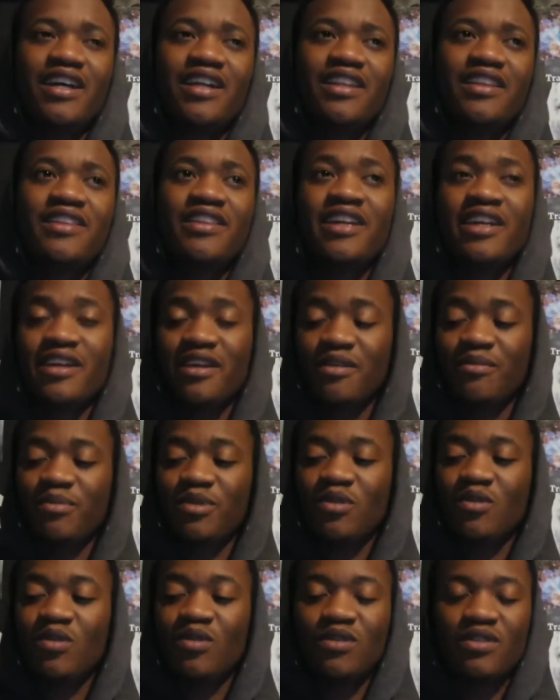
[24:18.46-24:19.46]
thing,
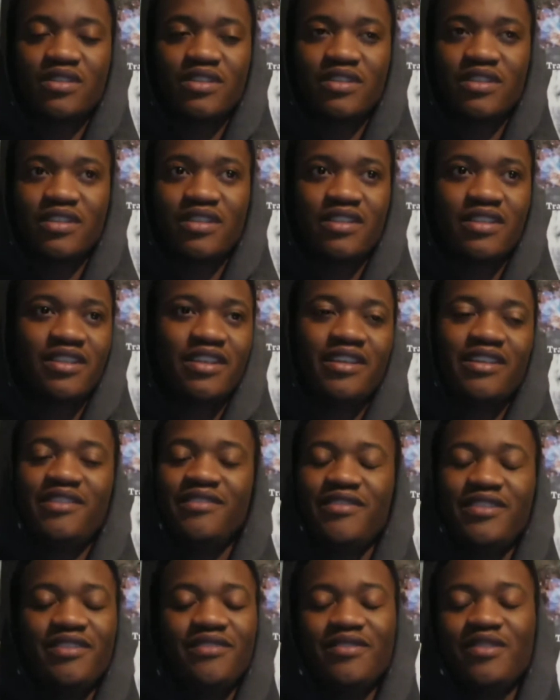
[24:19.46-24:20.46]
because
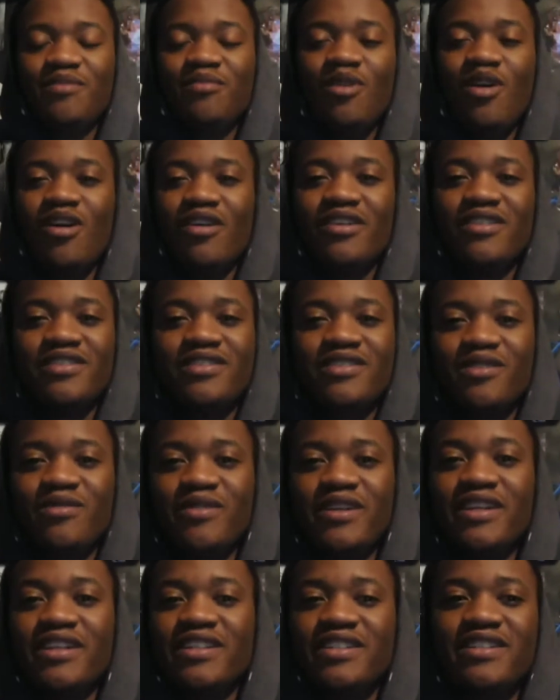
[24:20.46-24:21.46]
even Marcus
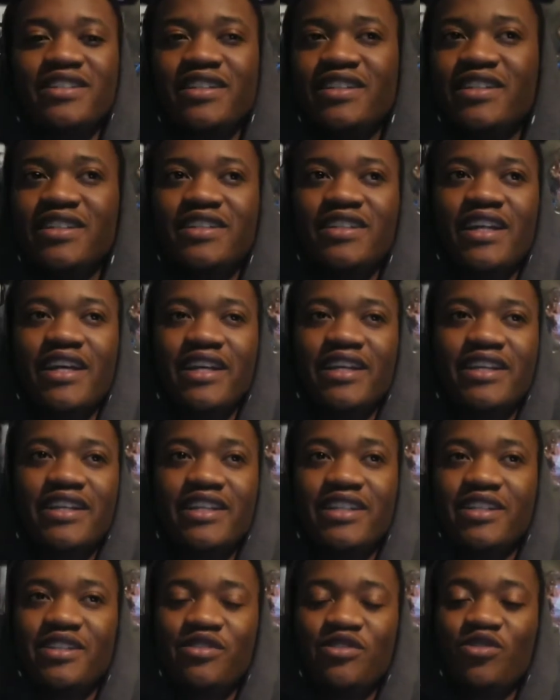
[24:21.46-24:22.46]
Aurelius said it, like it
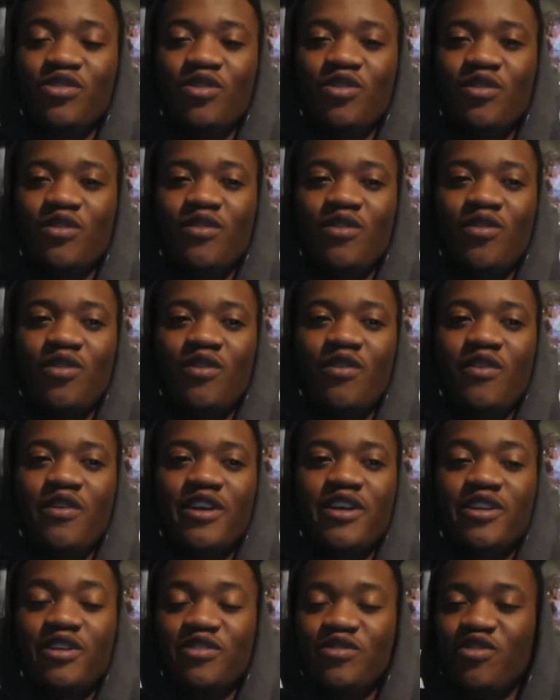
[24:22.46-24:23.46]
is your
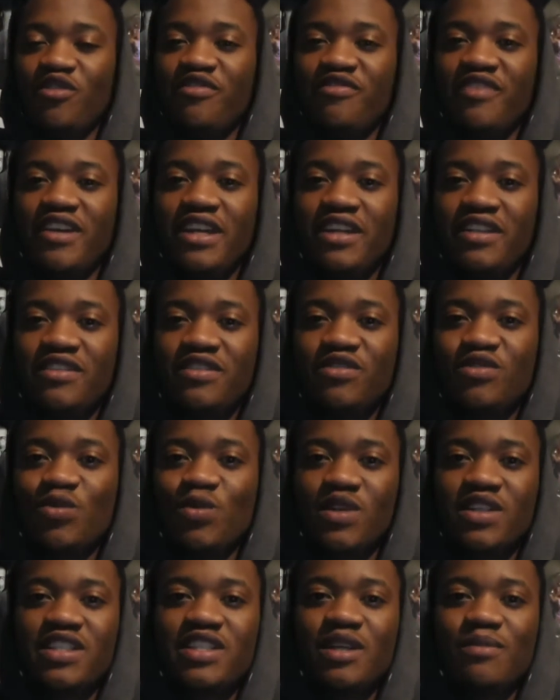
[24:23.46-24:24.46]
fate to
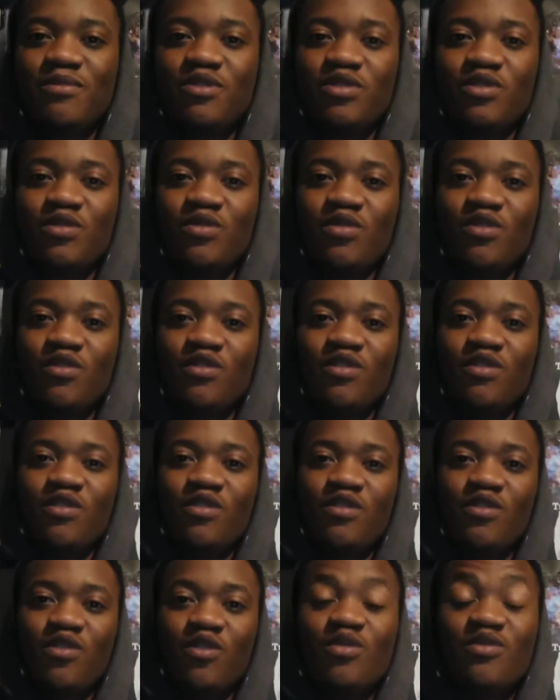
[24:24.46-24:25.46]
accept your
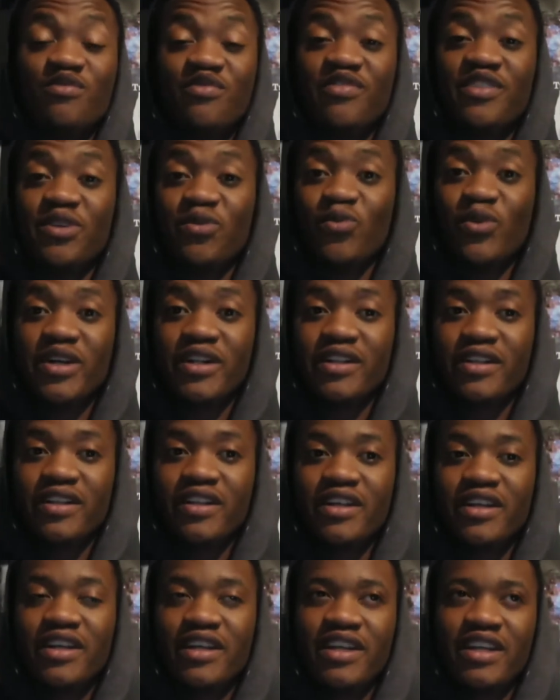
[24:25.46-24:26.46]
own free will.
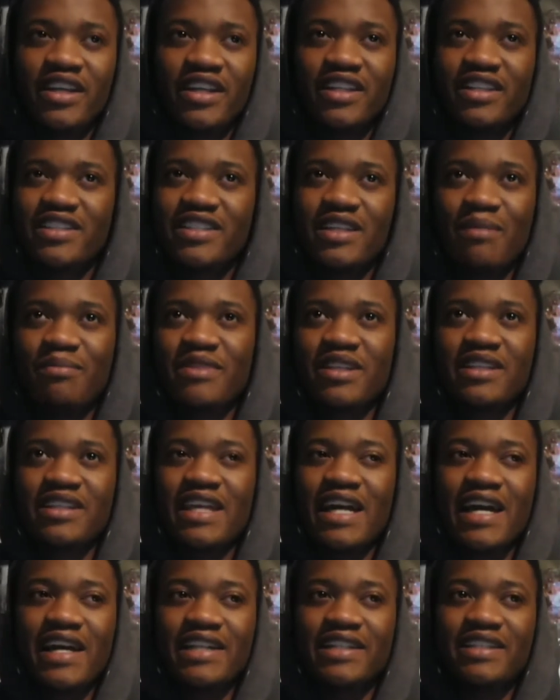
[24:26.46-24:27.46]
It's something
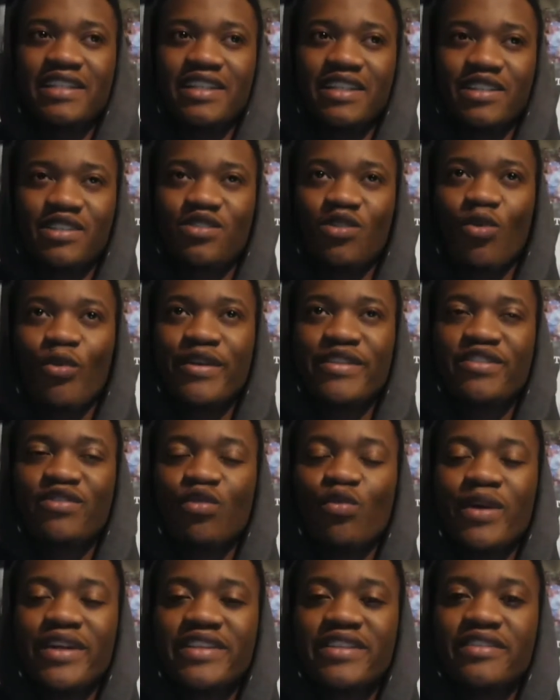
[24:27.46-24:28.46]
that is so
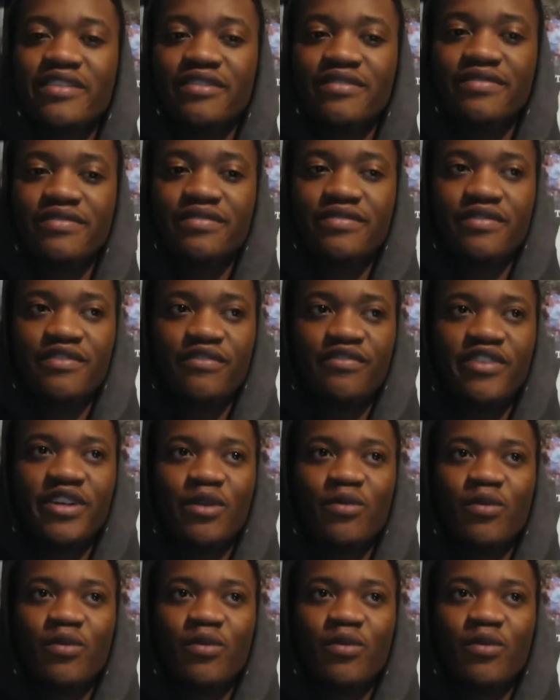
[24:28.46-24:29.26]
intuitive. Free